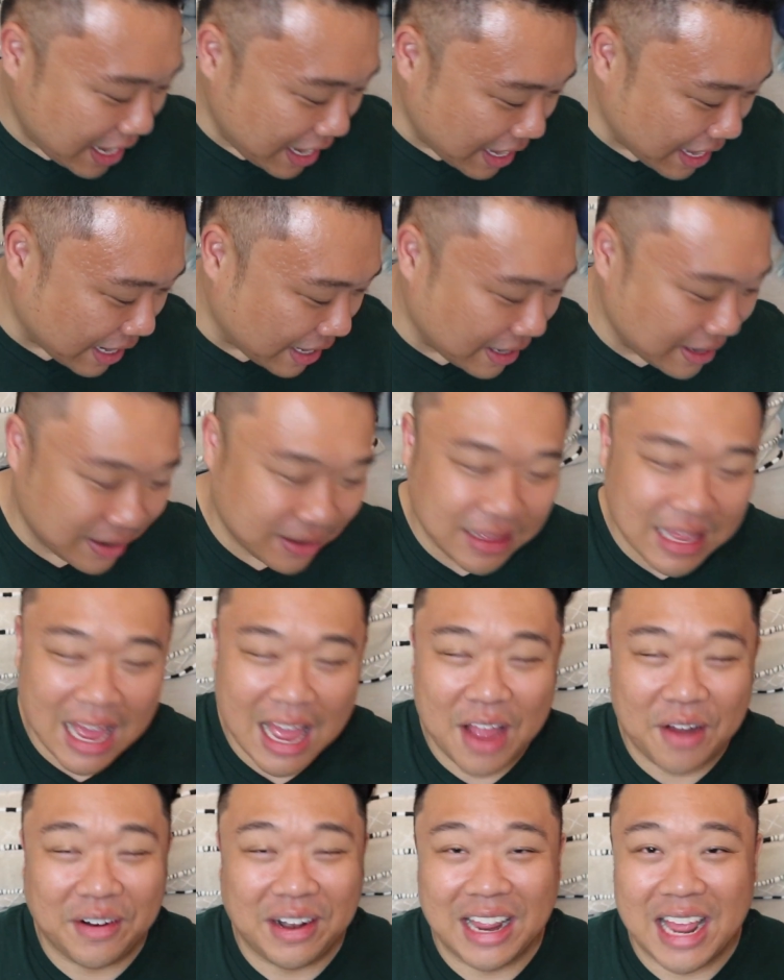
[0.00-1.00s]
And
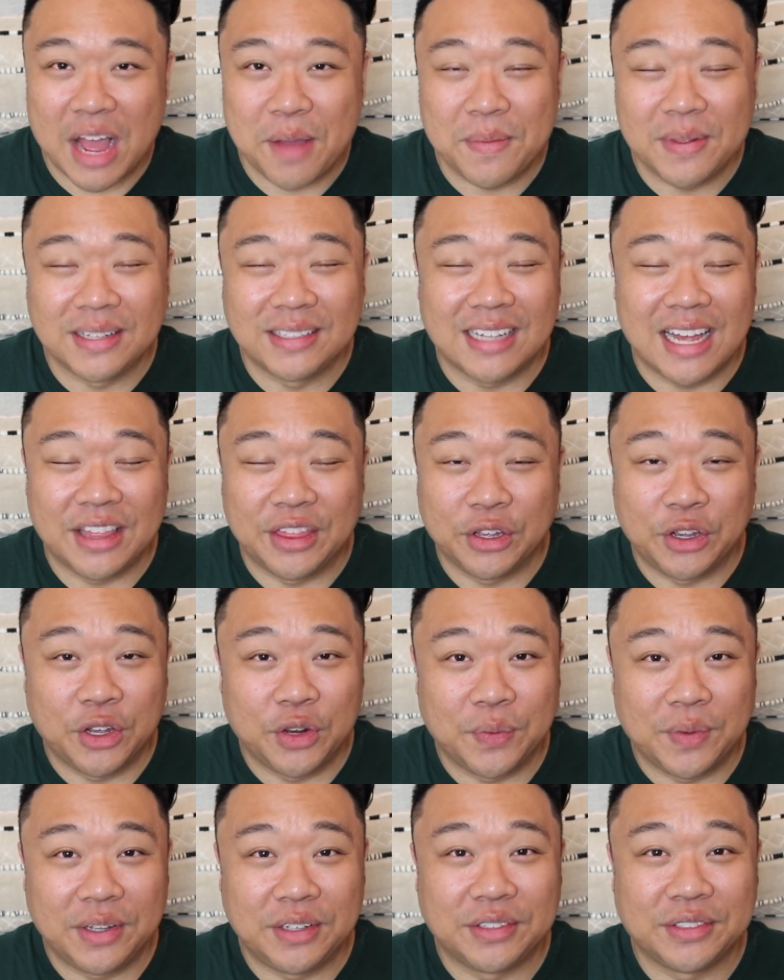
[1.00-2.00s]
that already happens at the
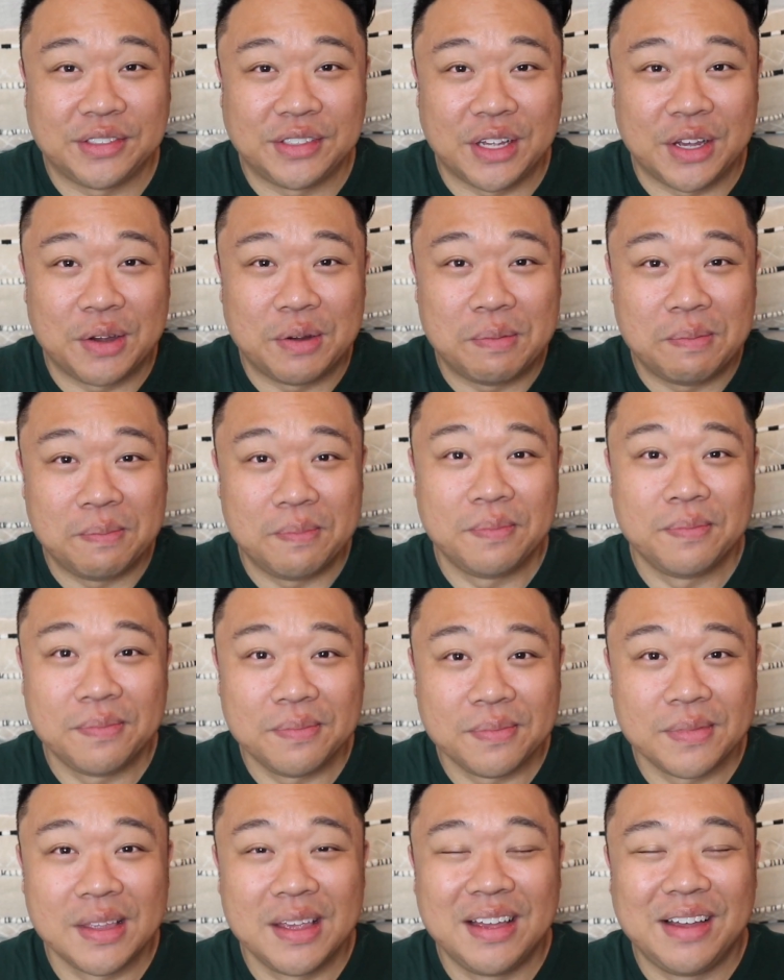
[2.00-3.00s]
Goodwill. So
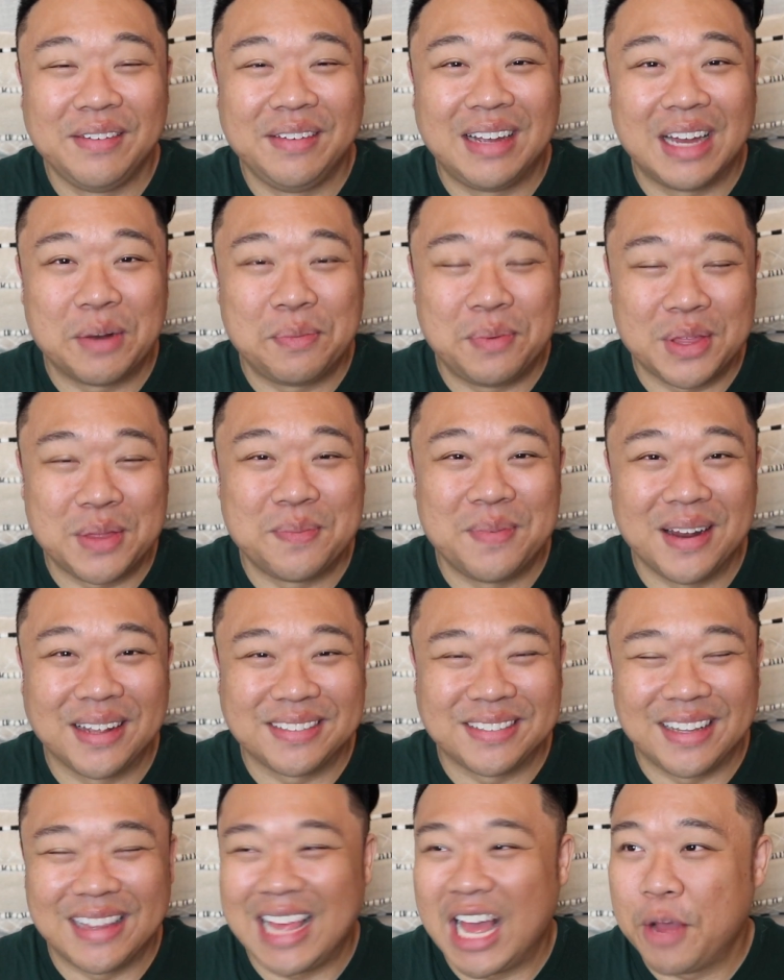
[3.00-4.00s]
I've got to put the
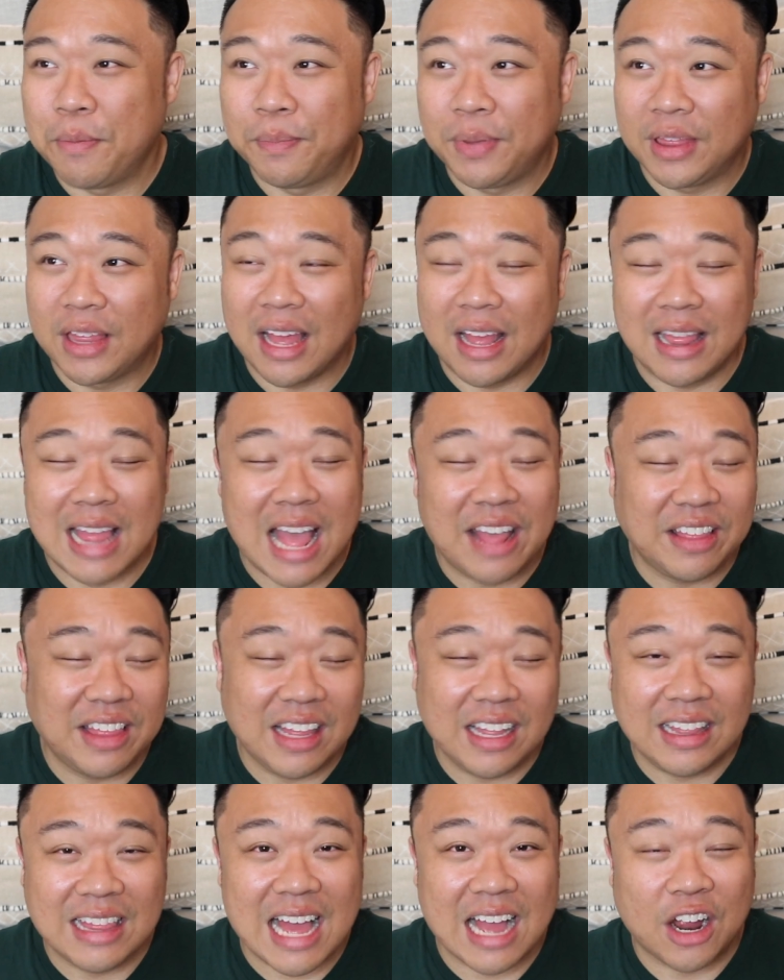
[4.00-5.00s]
brakes on that. But I
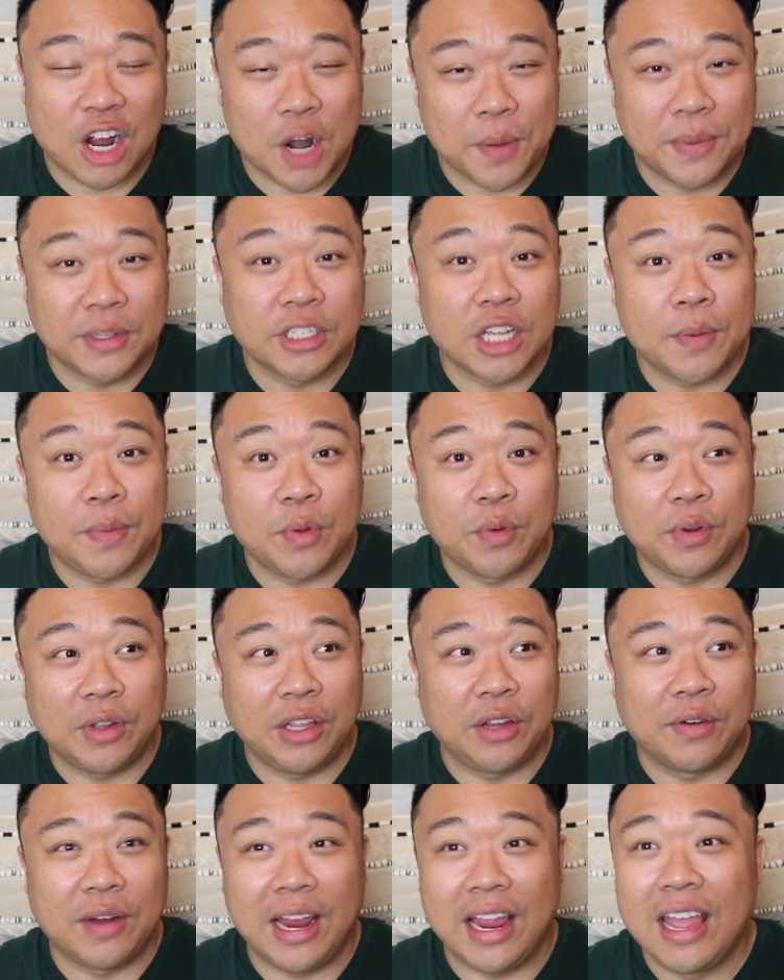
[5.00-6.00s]
think that carpet's going to be
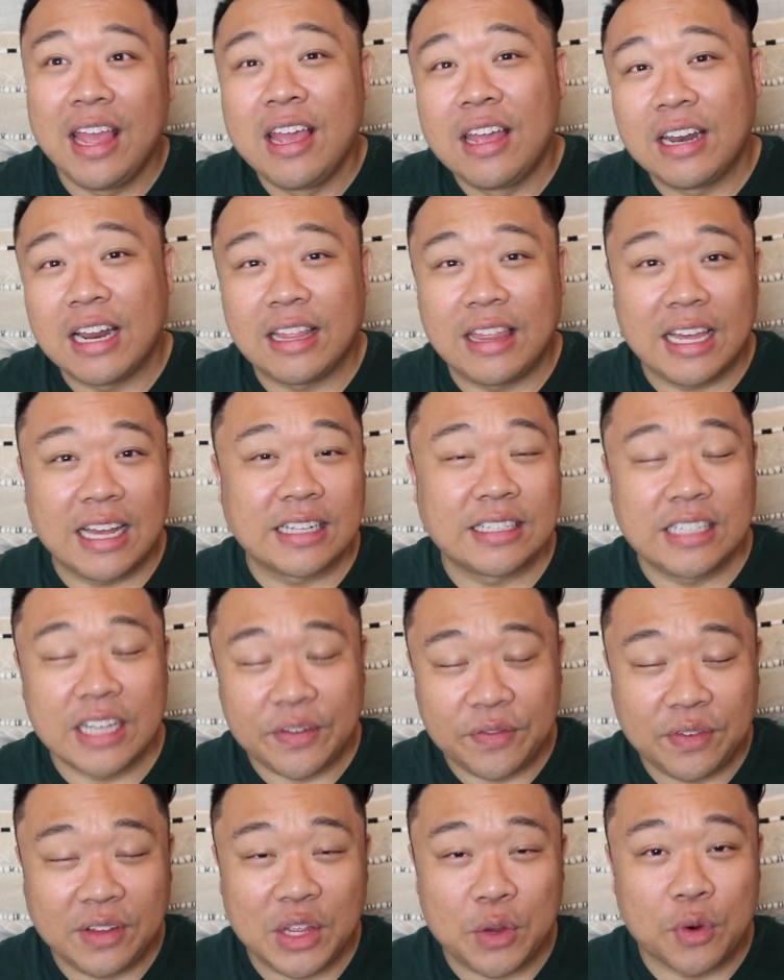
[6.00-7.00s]
really great. And I think it's
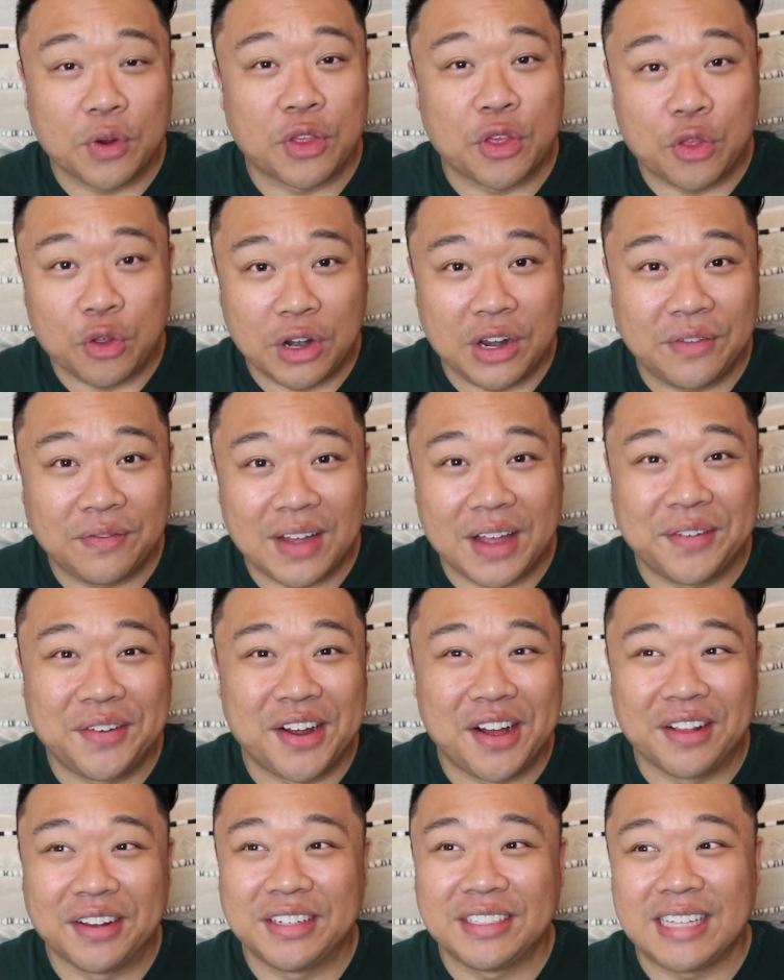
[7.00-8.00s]
definitely worth the
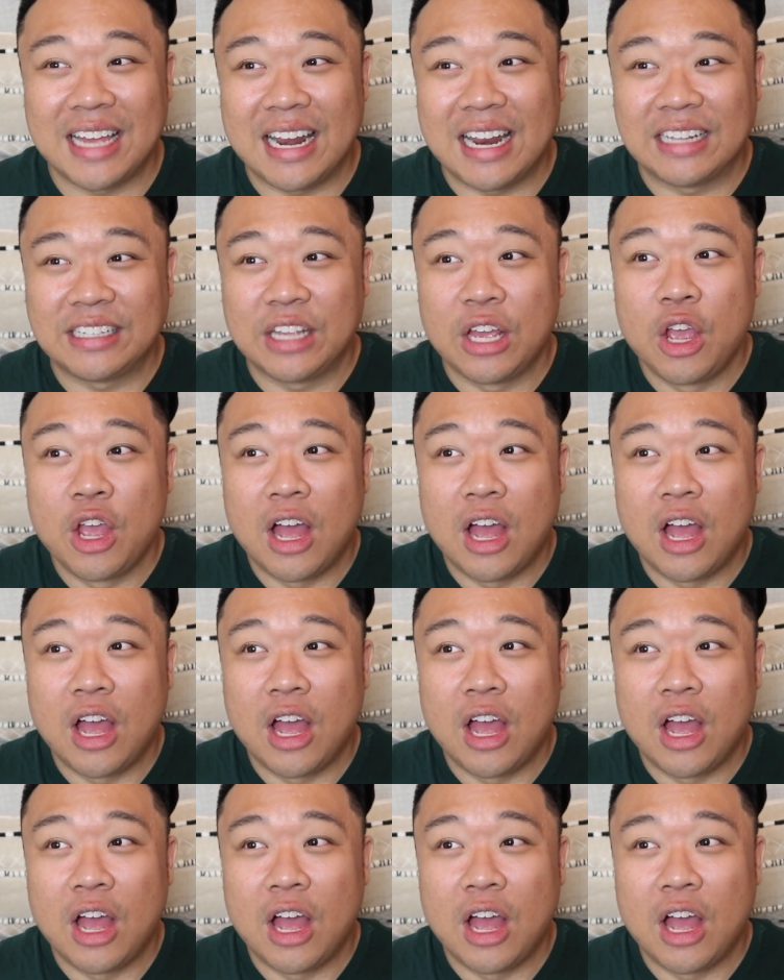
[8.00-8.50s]
$35. And it's